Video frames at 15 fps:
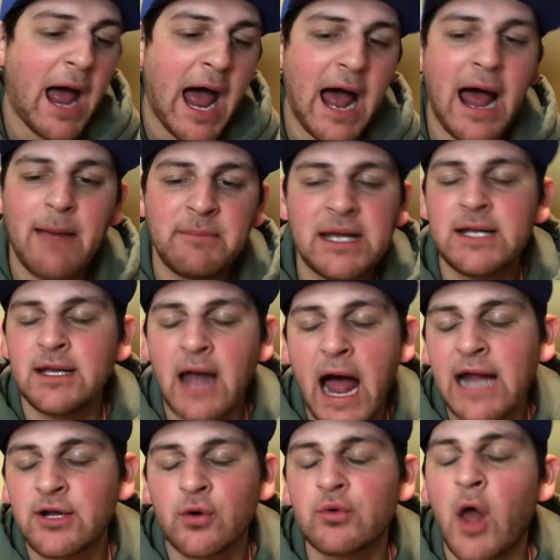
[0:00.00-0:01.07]
I mean,
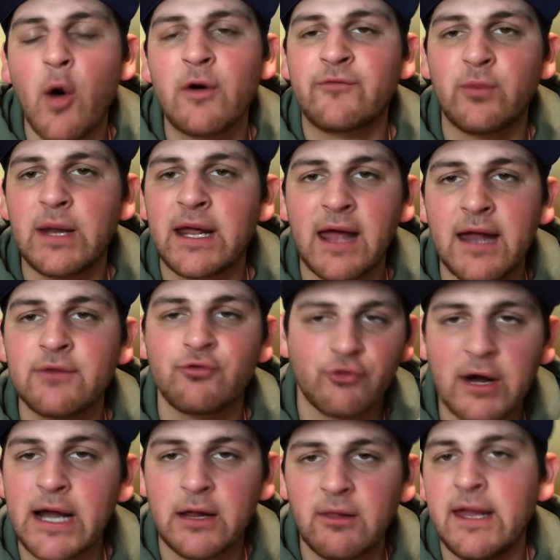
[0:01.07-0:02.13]
I don't know if we can
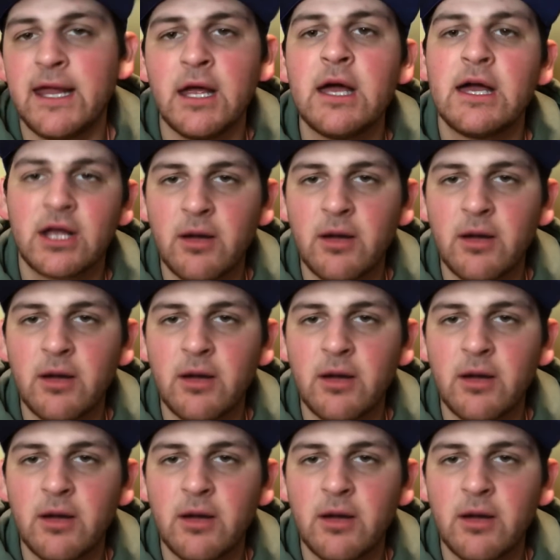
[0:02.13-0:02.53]
really